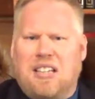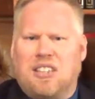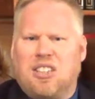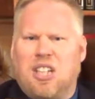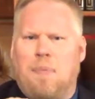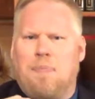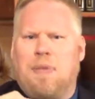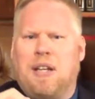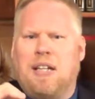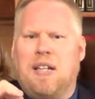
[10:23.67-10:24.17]

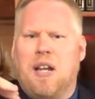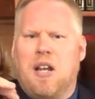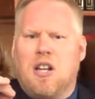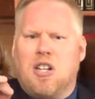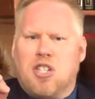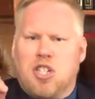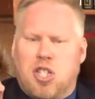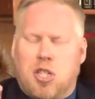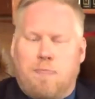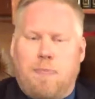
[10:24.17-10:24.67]
something
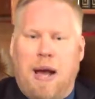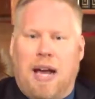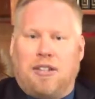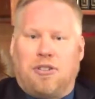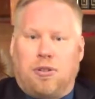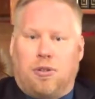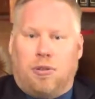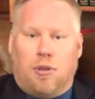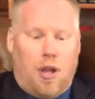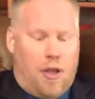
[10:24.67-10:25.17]

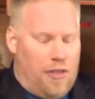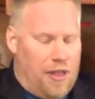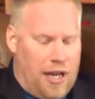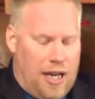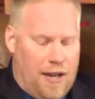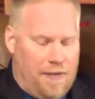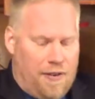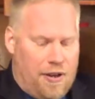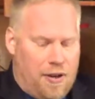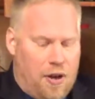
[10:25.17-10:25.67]
special that
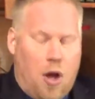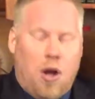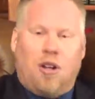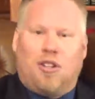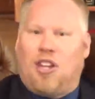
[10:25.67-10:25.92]
even